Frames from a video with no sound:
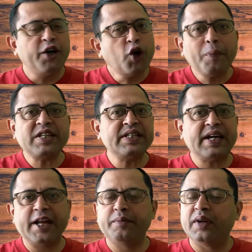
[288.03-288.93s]
domestic
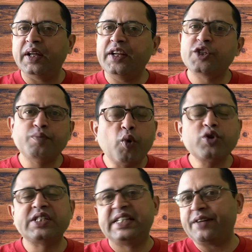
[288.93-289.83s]
animal in its
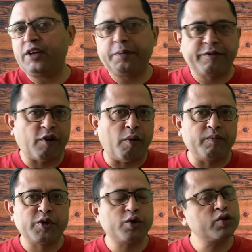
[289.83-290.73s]
most developed form
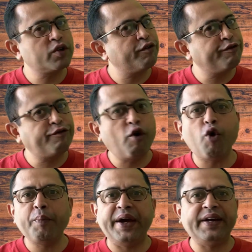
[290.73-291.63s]
shows
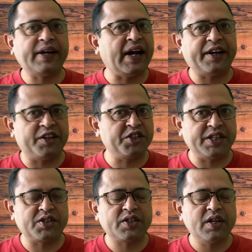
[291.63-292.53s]
four main
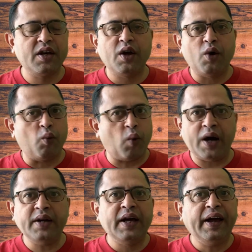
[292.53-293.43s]
characteristics.
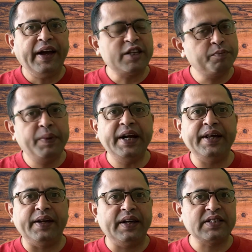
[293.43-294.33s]
1. Its
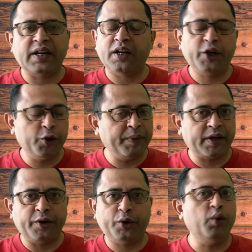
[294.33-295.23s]
breeding is under human
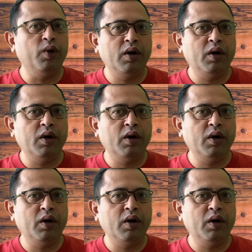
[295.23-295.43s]
control.